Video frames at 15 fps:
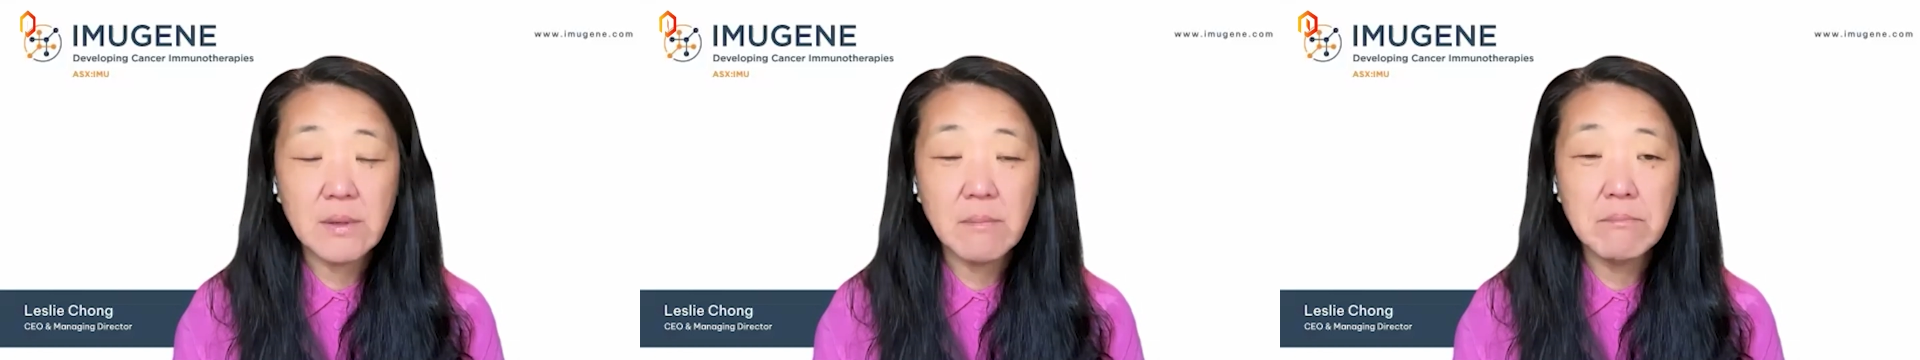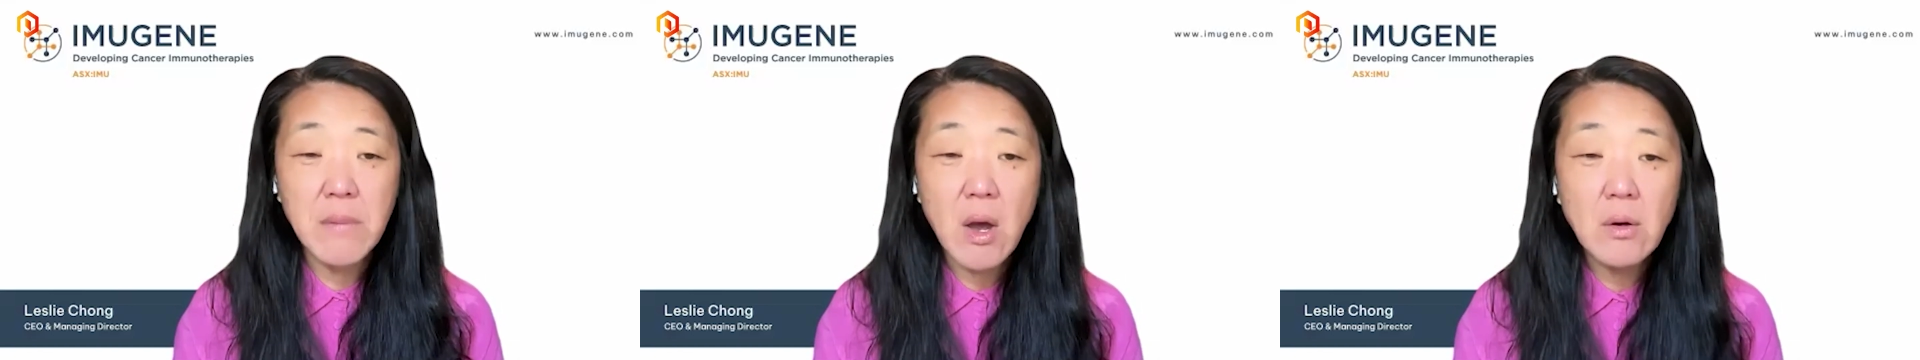
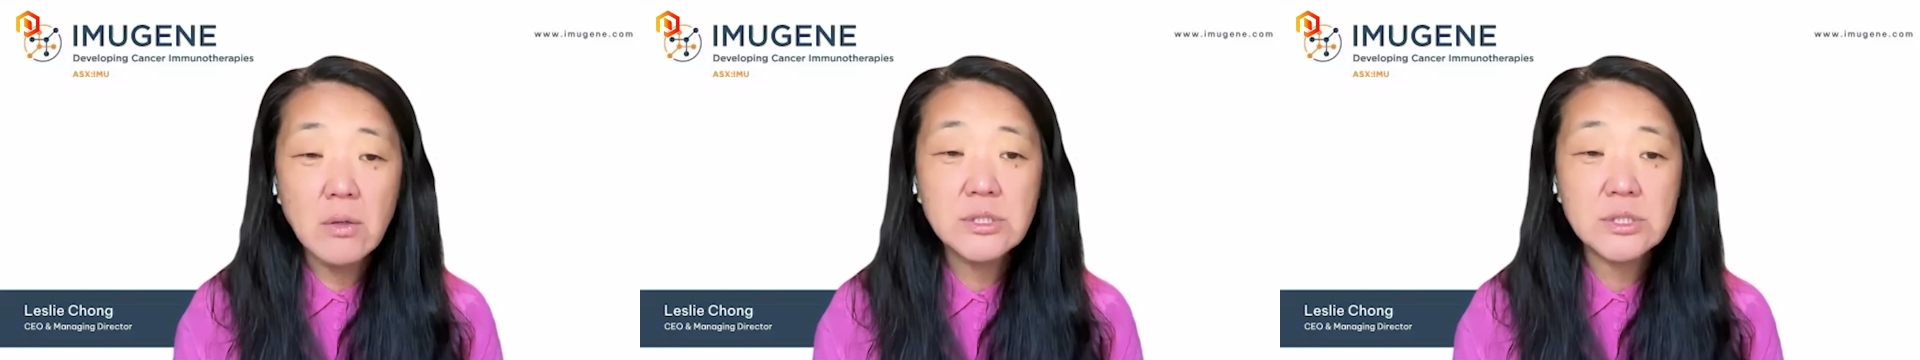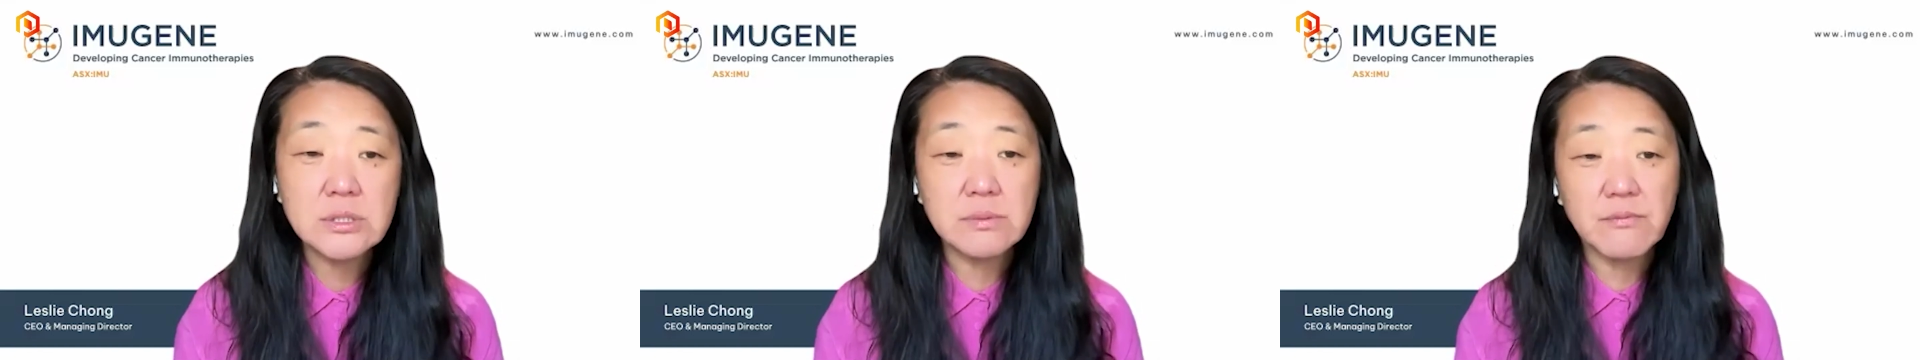
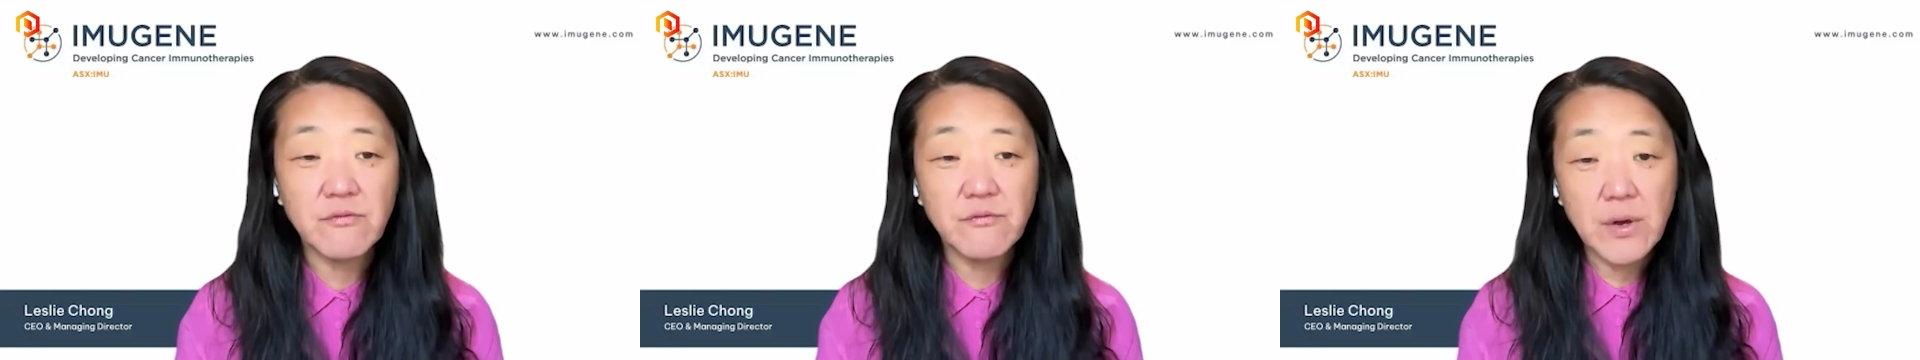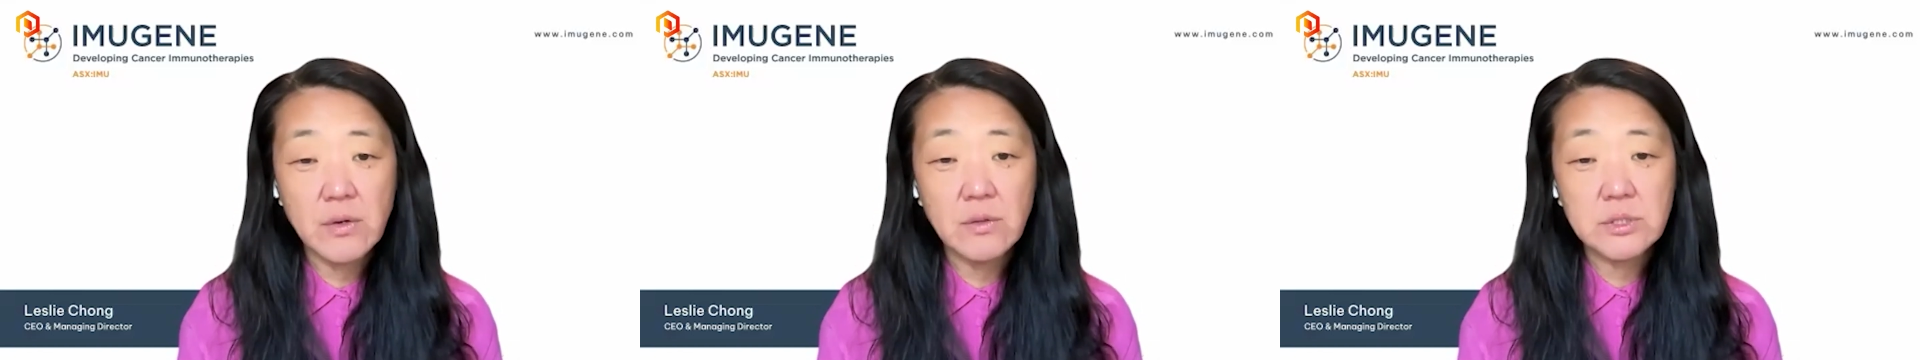Most
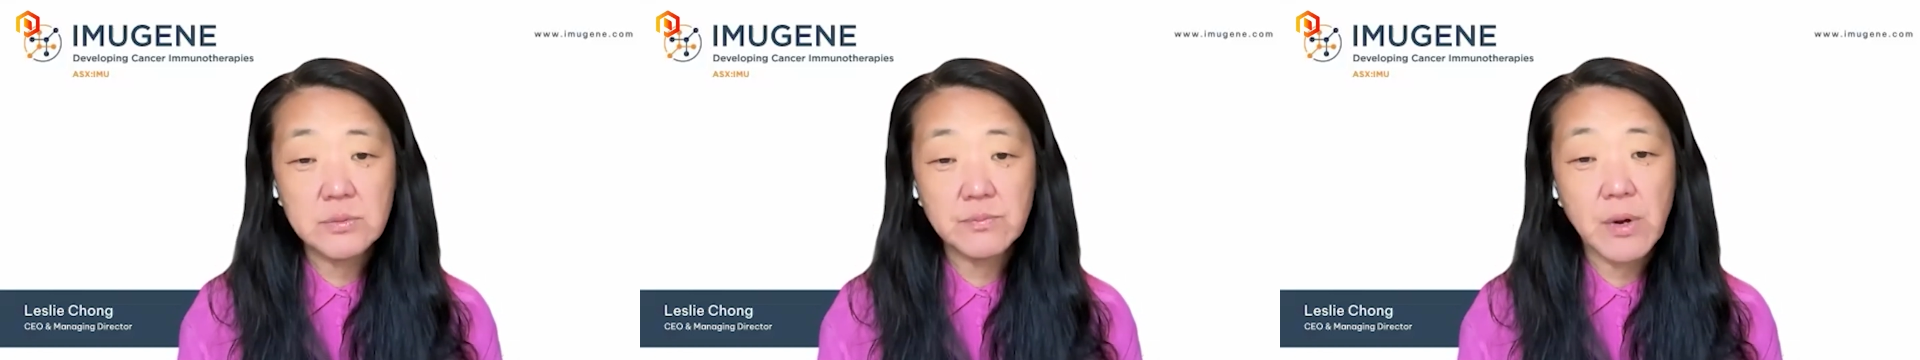folks